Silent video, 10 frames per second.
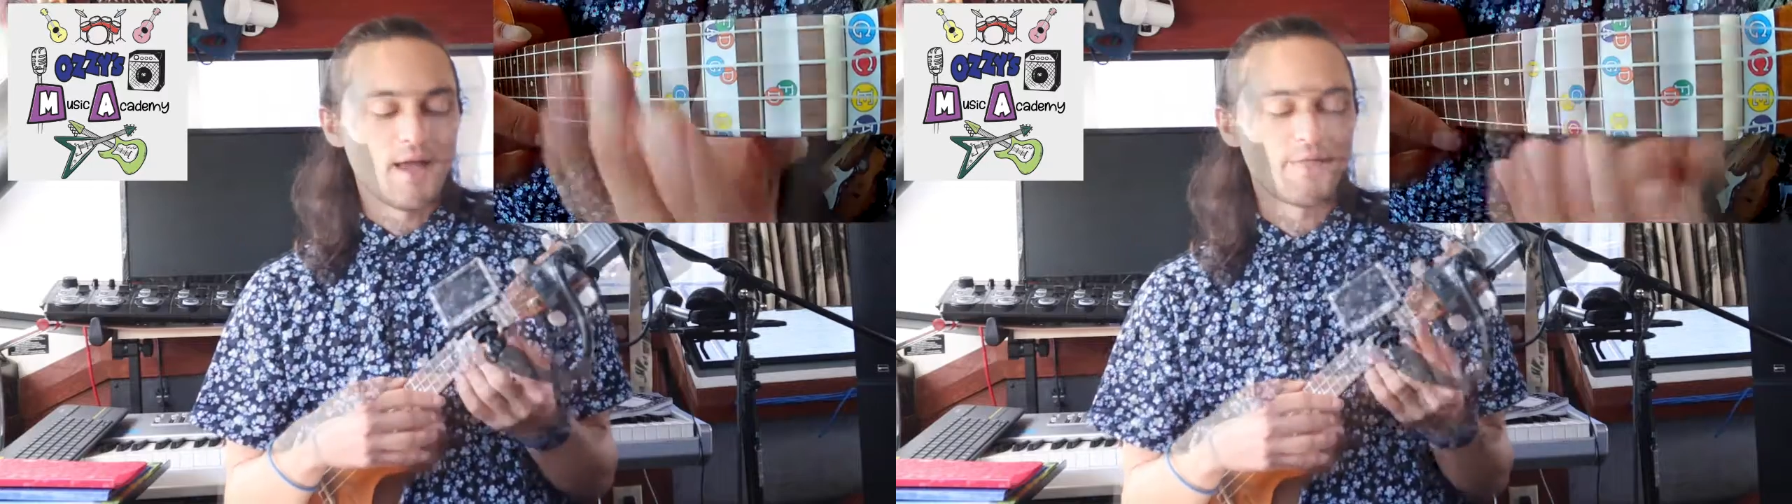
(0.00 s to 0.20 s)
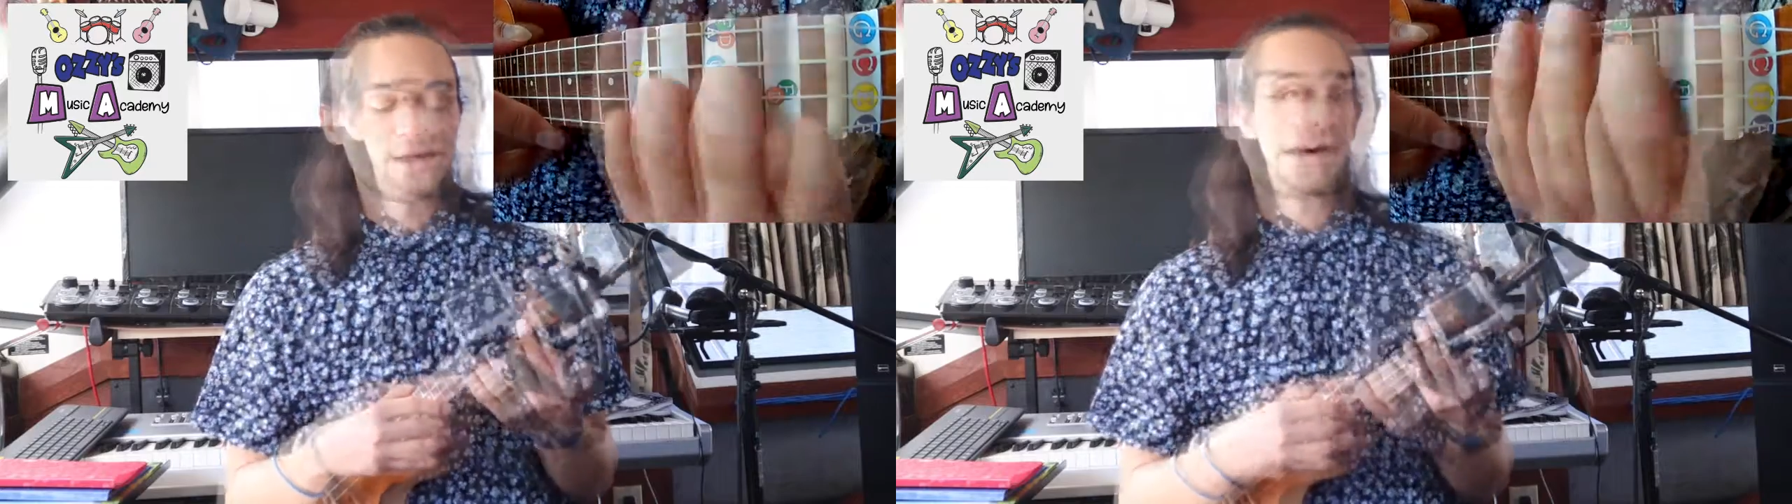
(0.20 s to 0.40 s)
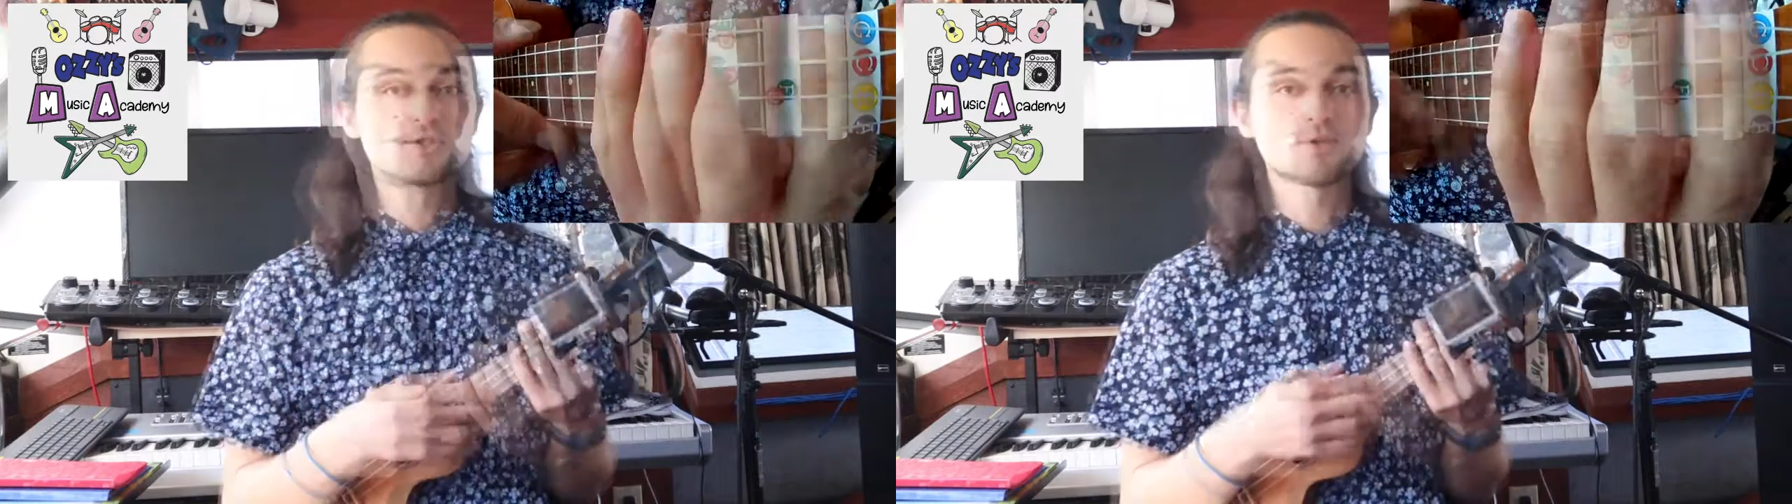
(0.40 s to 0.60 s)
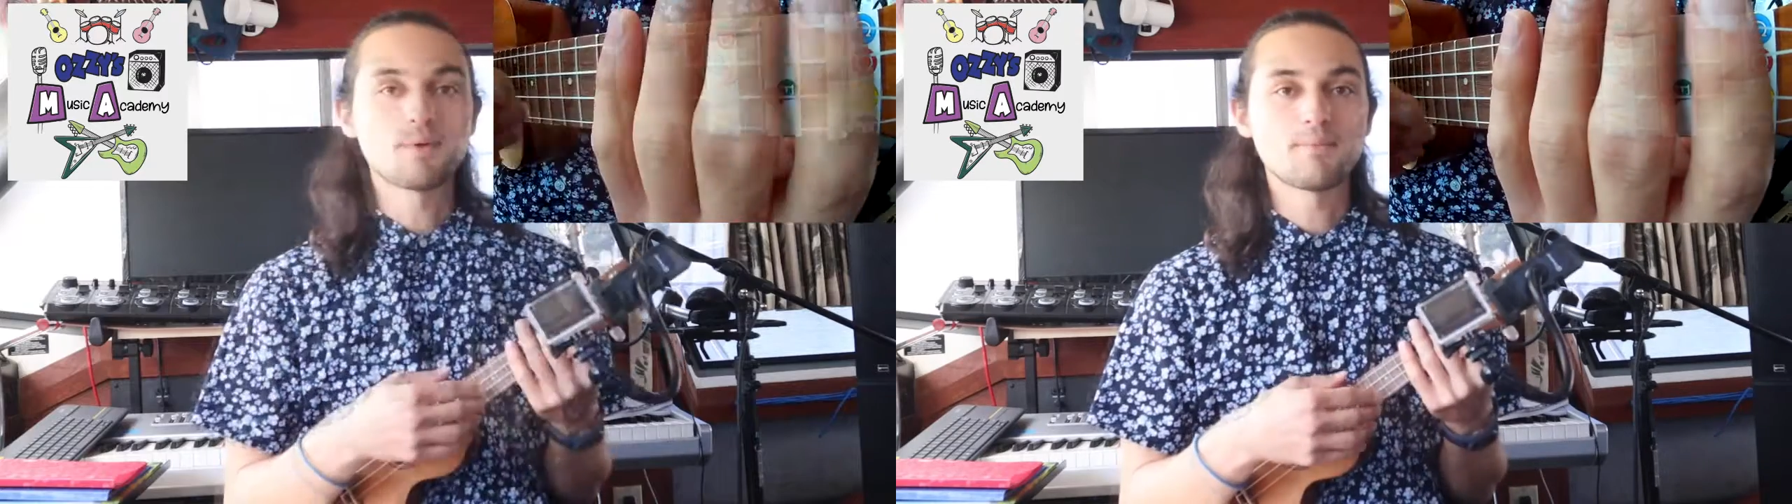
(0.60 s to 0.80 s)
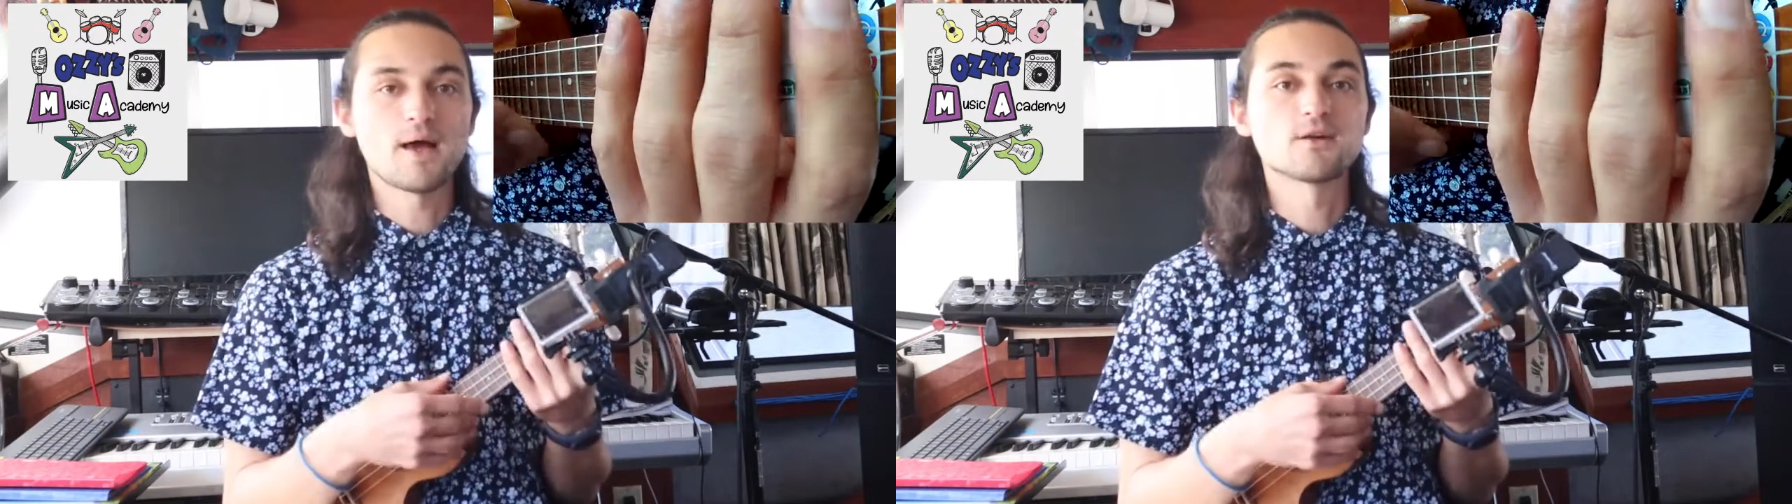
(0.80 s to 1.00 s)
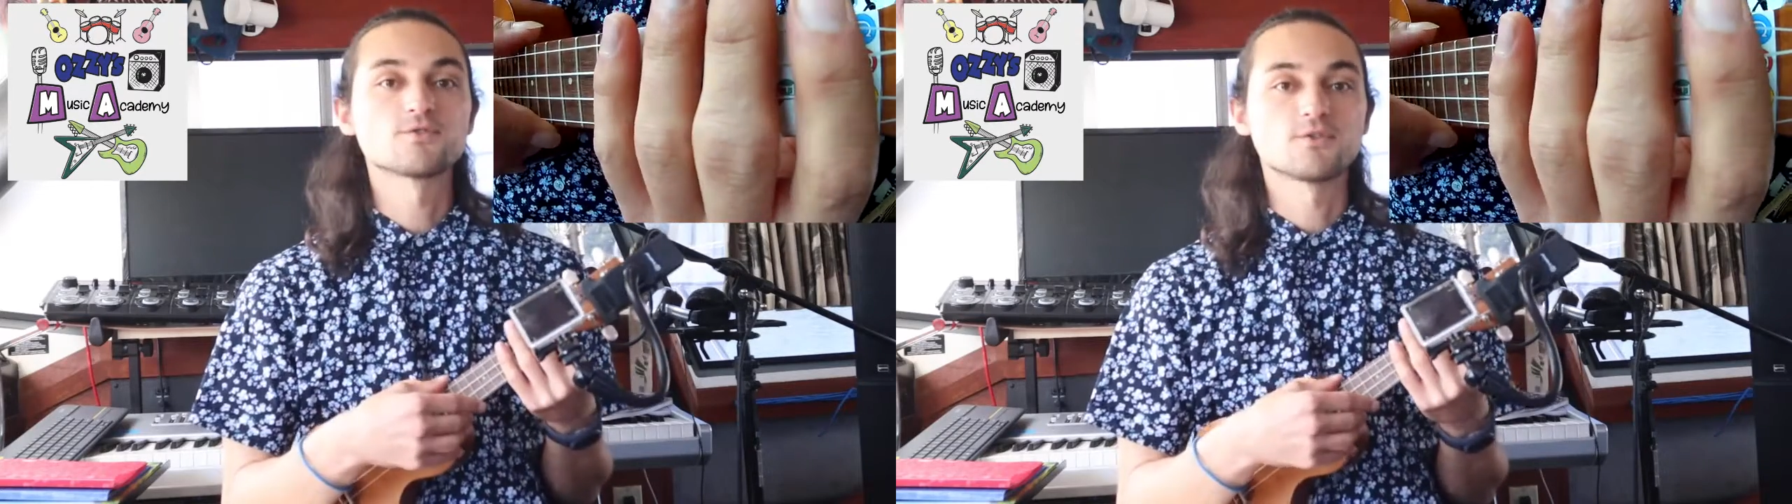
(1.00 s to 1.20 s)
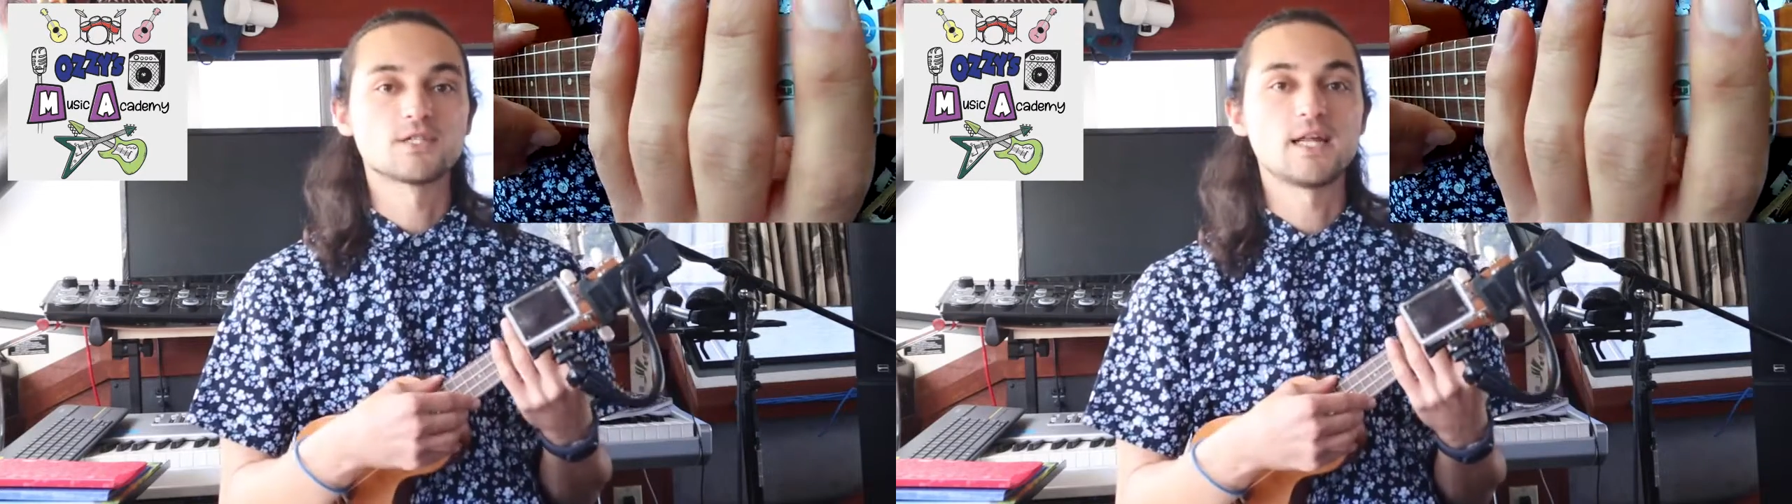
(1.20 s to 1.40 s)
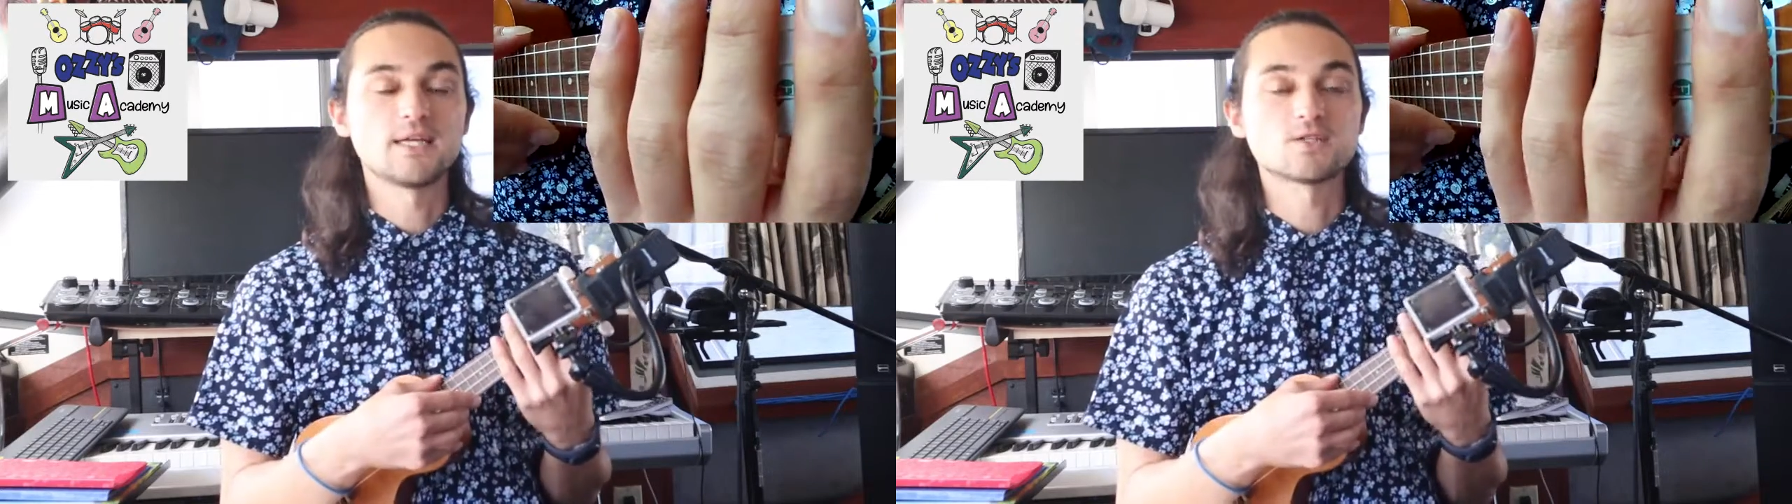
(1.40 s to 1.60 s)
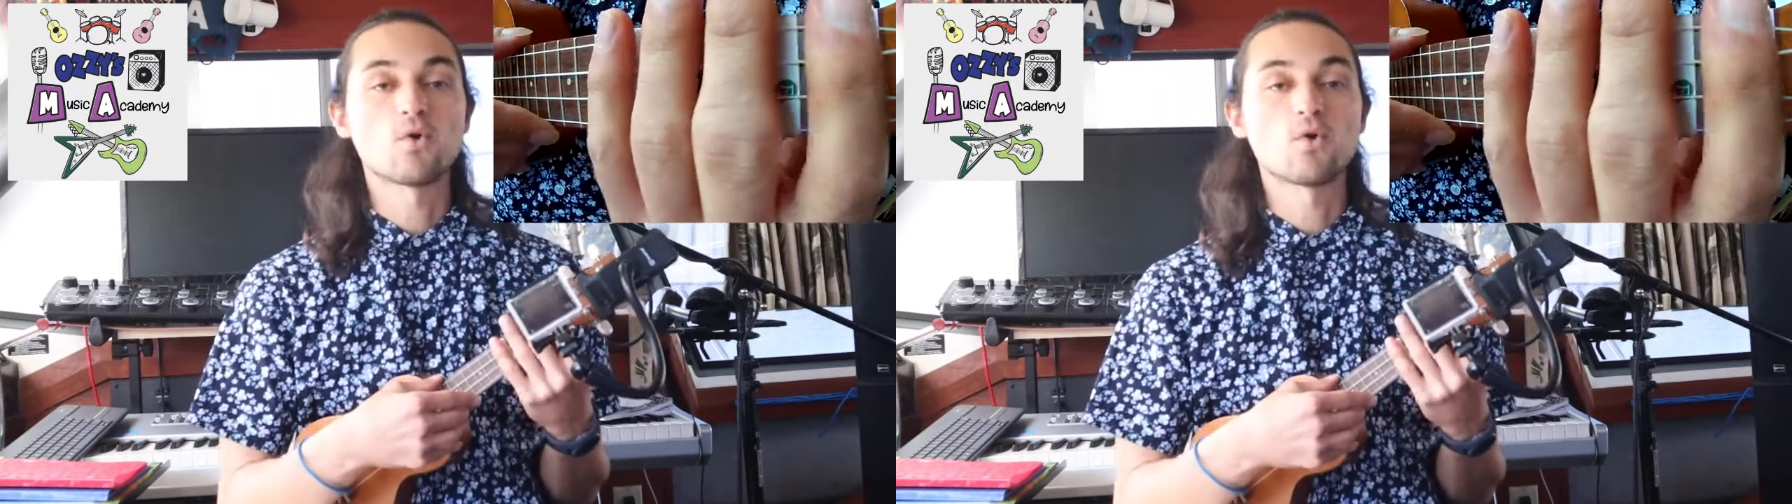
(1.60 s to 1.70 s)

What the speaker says: And then our strumming patterns for today's